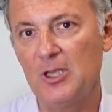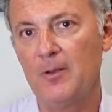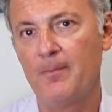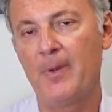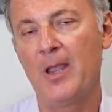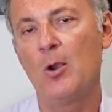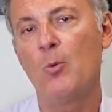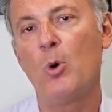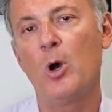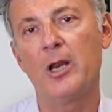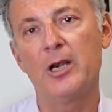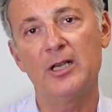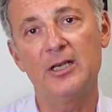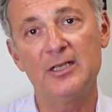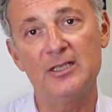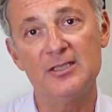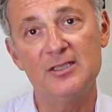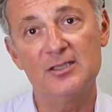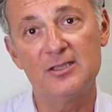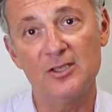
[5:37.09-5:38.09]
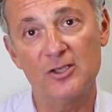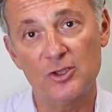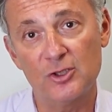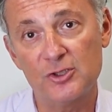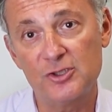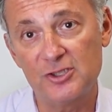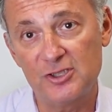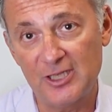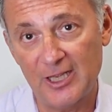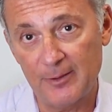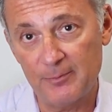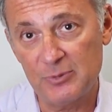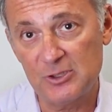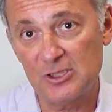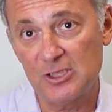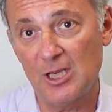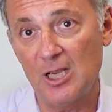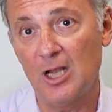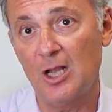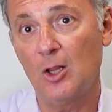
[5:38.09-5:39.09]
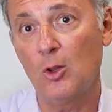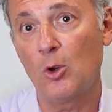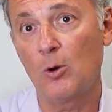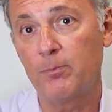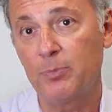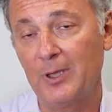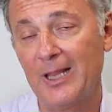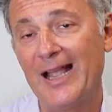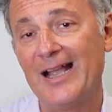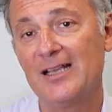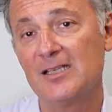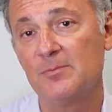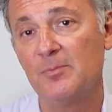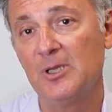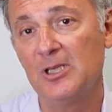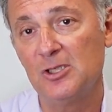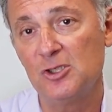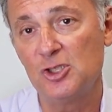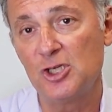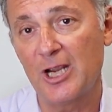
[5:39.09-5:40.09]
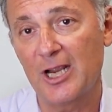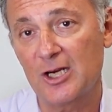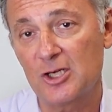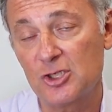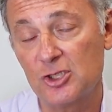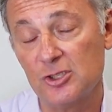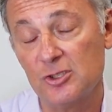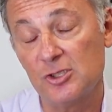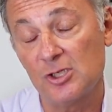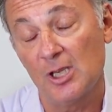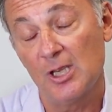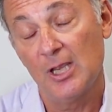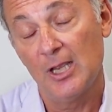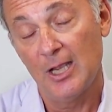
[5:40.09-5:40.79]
You may want to consider stem cell or plasma injections